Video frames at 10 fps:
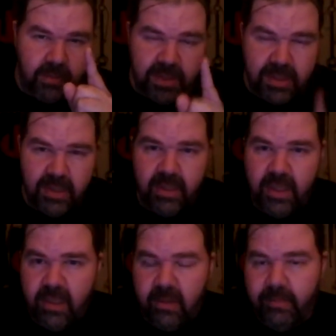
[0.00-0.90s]
was in
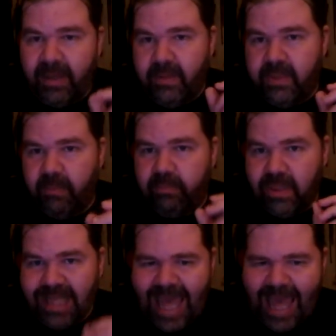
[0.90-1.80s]
here about of the
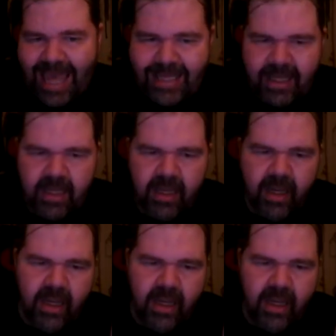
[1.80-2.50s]
black,